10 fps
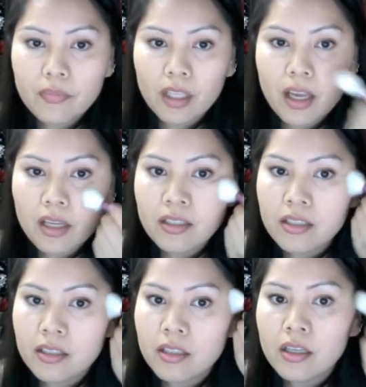
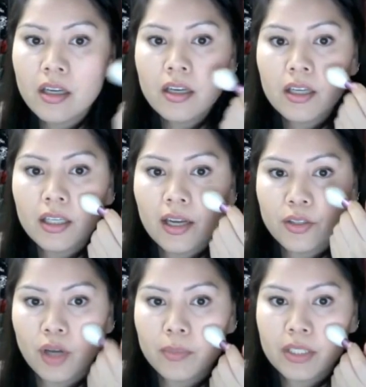And it kind of
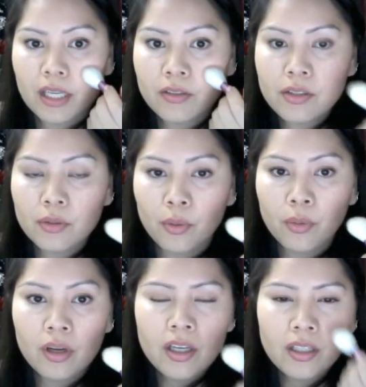drops down, so
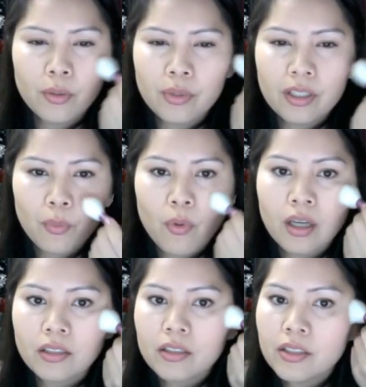you don't really
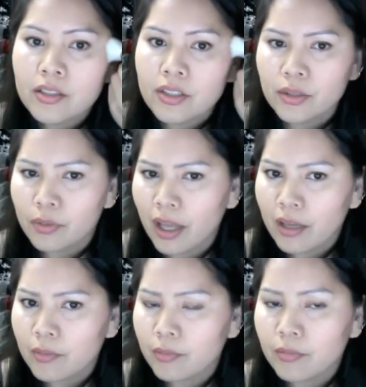want to do that.
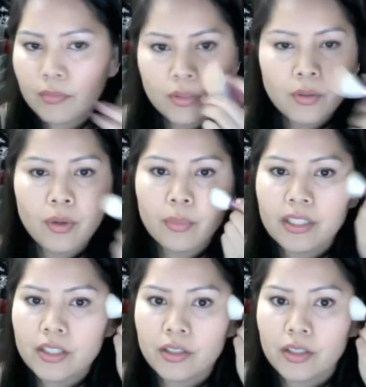You don't want to
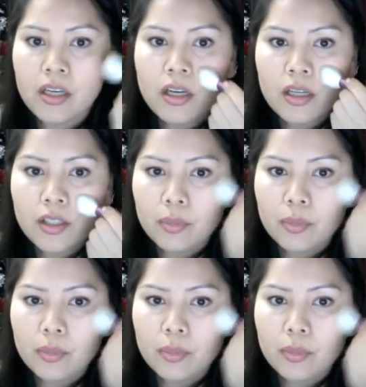place your